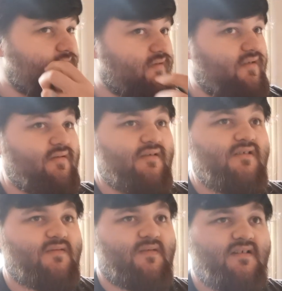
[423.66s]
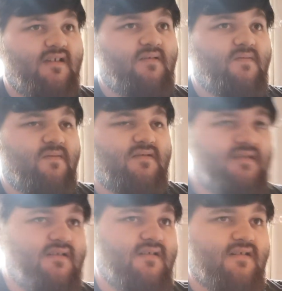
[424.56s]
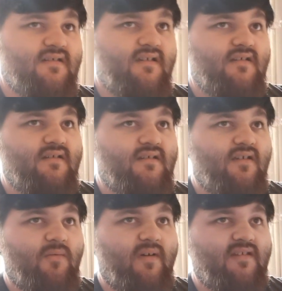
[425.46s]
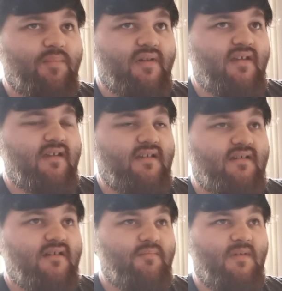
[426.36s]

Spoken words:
Who knows if I can get footage and a way to play it.